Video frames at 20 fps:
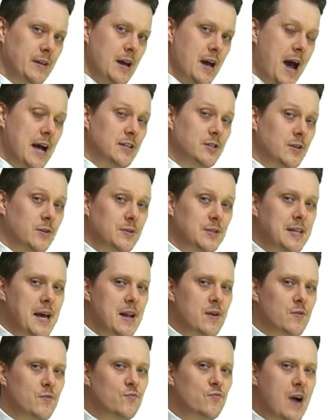And so to get
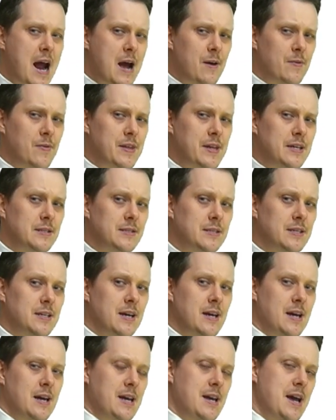around this,
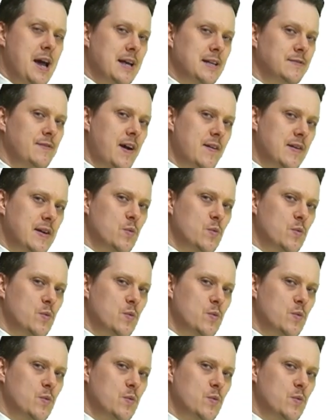it has very